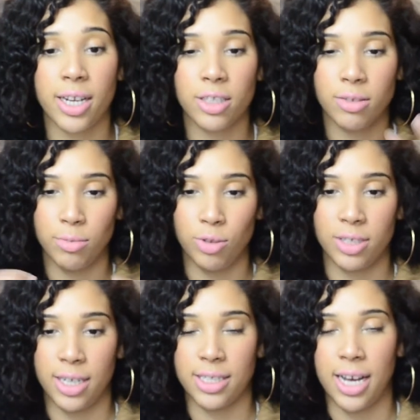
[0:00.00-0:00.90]
to
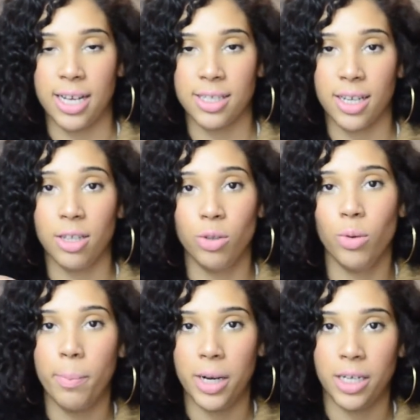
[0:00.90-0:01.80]
multitask and do
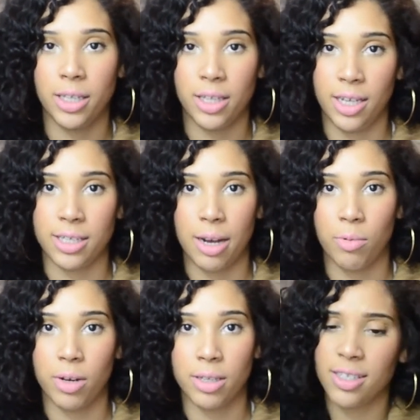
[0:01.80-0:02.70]
a million things at
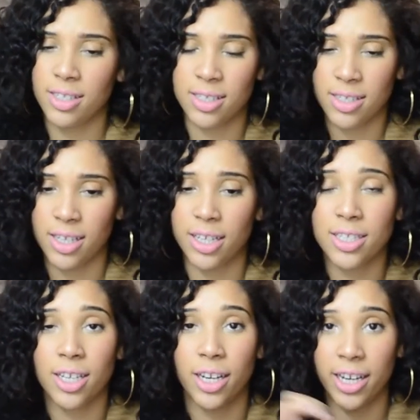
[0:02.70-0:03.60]
once.
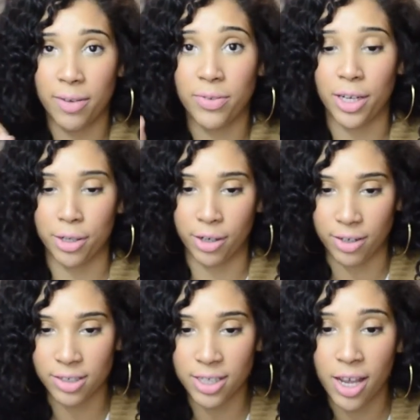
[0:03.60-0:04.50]
It's a gift and a
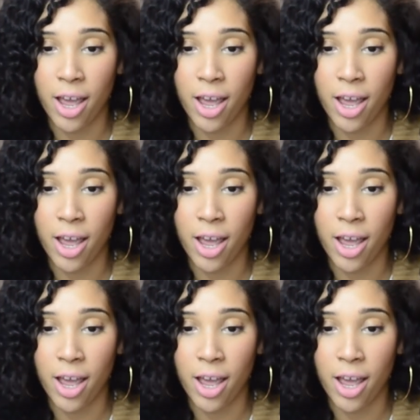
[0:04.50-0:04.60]
curse.